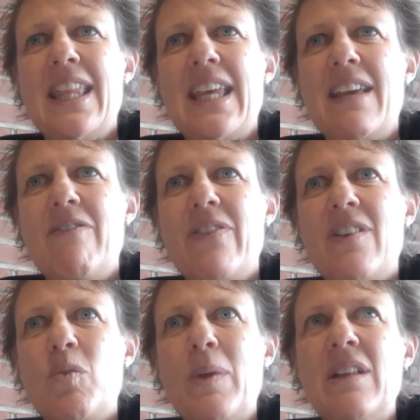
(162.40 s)
they
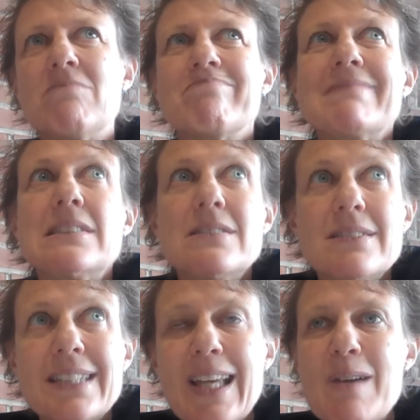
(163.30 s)
feel, well, the